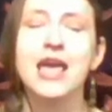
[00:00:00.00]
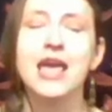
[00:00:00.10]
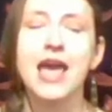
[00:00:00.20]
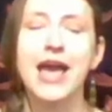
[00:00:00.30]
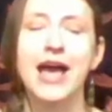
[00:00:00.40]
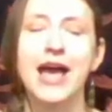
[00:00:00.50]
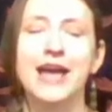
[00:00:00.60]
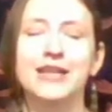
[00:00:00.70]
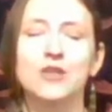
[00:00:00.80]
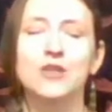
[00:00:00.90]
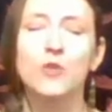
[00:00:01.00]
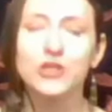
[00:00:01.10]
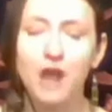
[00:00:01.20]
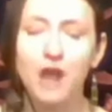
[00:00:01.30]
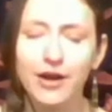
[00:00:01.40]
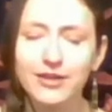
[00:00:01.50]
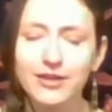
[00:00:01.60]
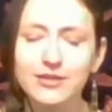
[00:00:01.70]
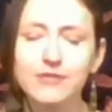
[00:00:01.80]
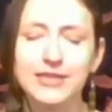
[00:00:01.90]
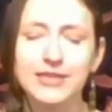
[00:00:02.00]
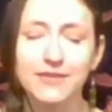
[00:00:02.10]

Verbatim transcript: and opened your heart to receive